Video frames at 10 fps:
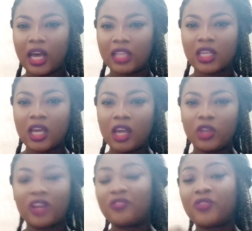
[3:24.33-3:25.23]
that
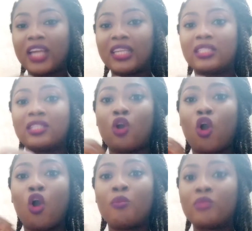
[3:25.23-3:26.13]
you can find it in
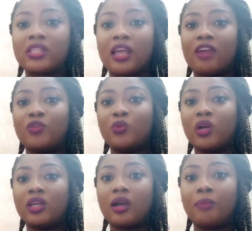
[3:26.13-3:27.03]
almost every
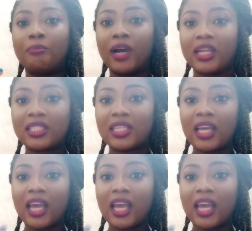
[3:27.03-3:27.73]
word, but